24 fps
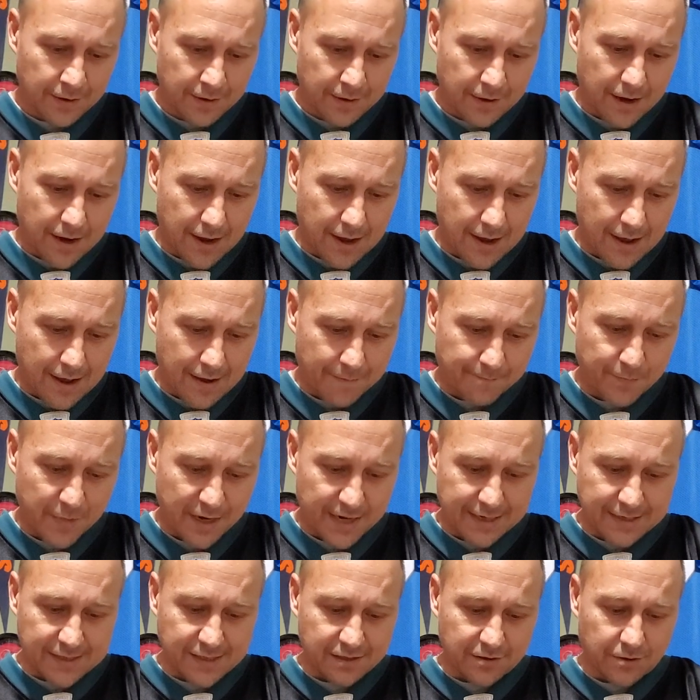
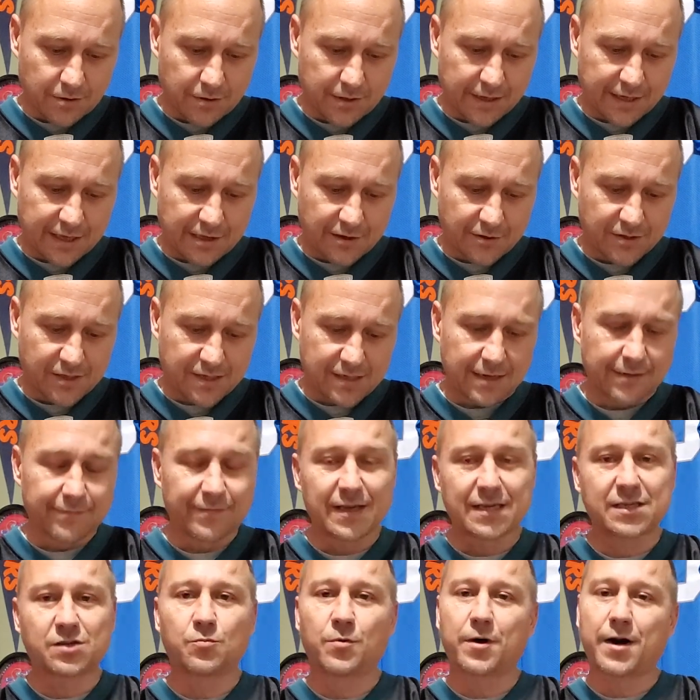Minnesota-Houston,
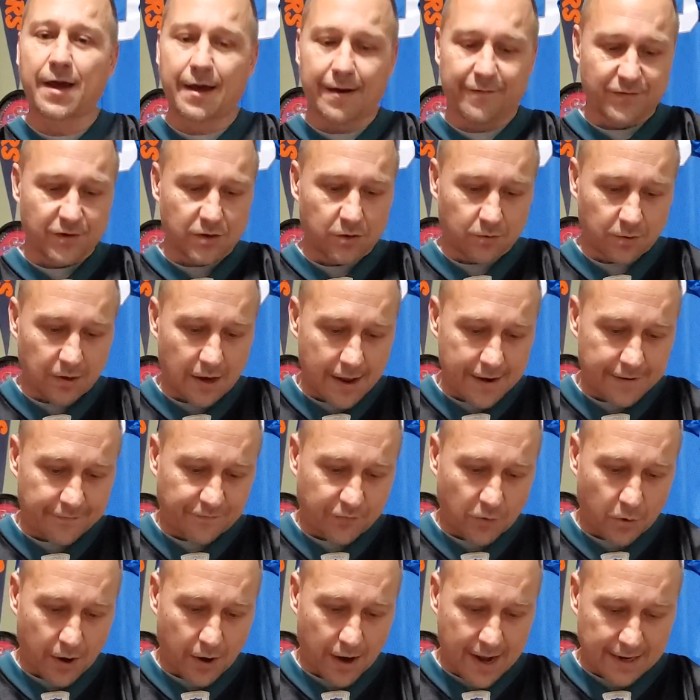this one I have no line
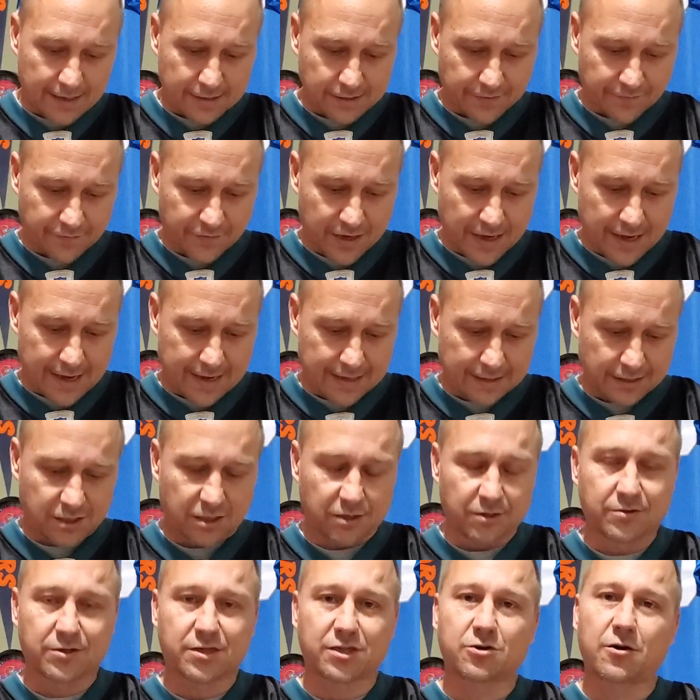for as of yet.
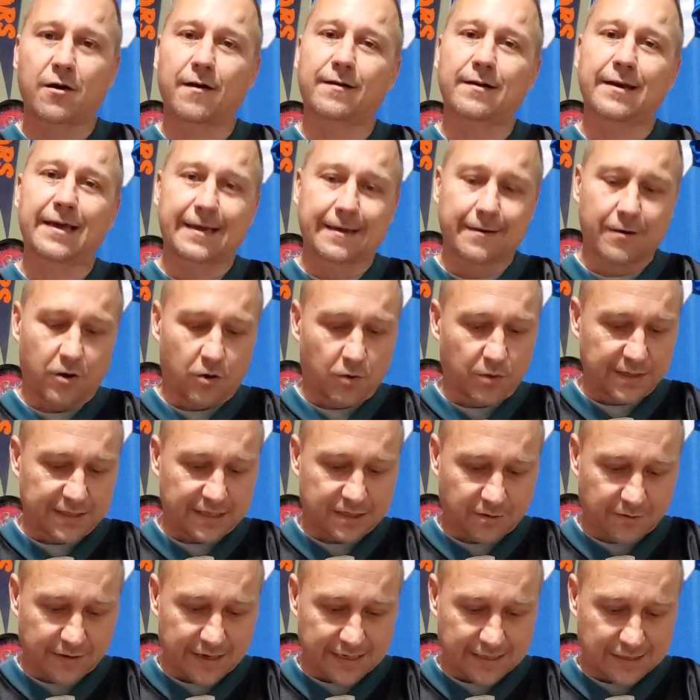Two struggling
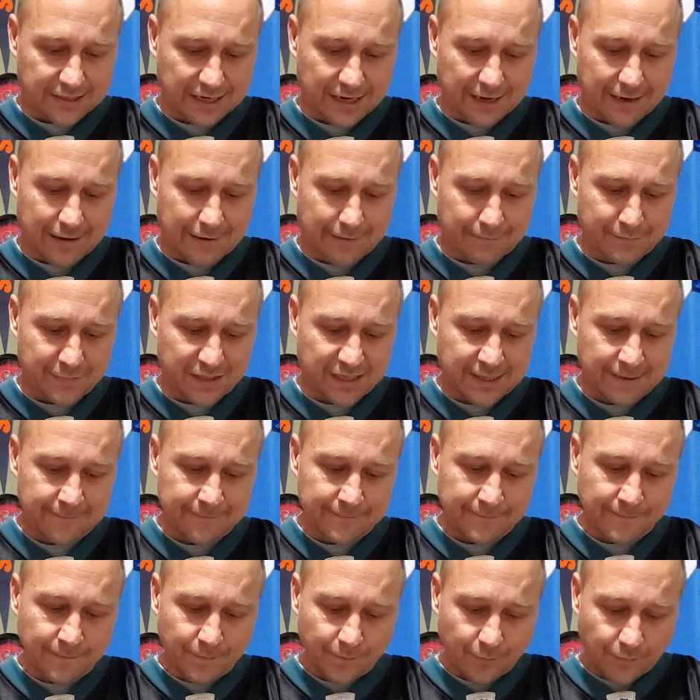0-3 teams.
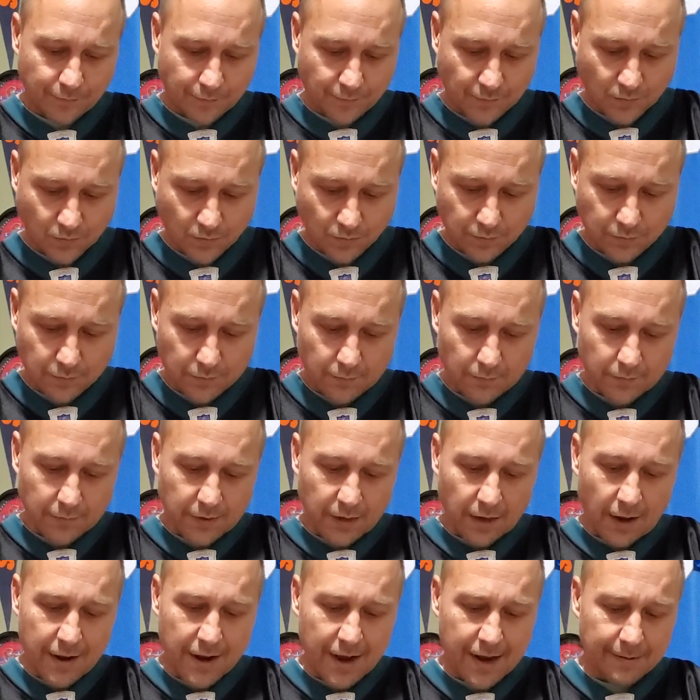
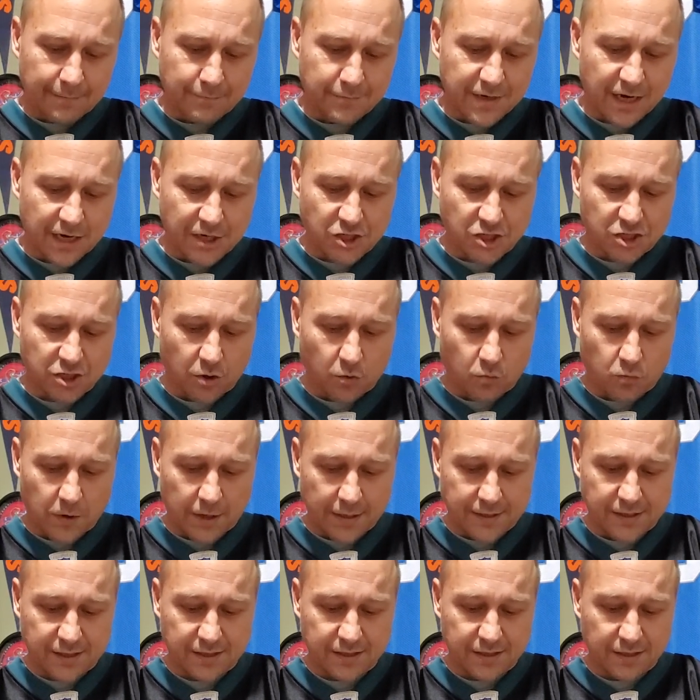I'm not sure
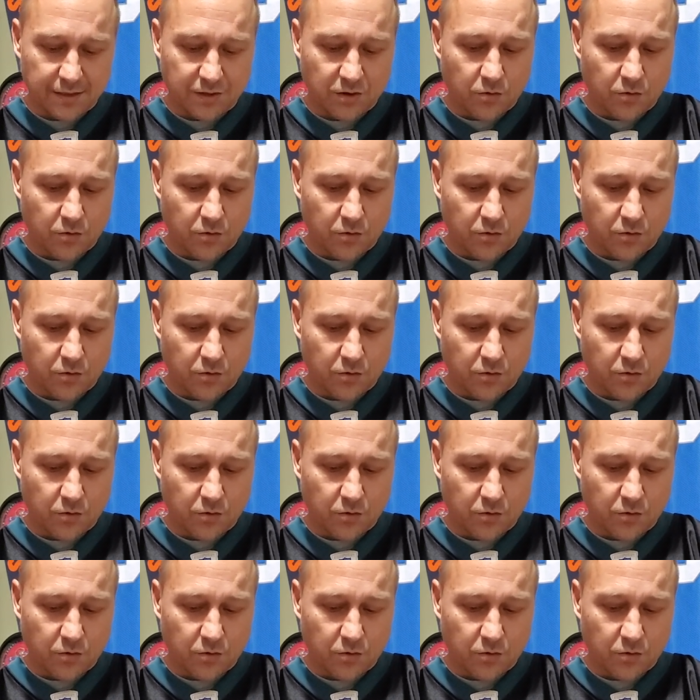what's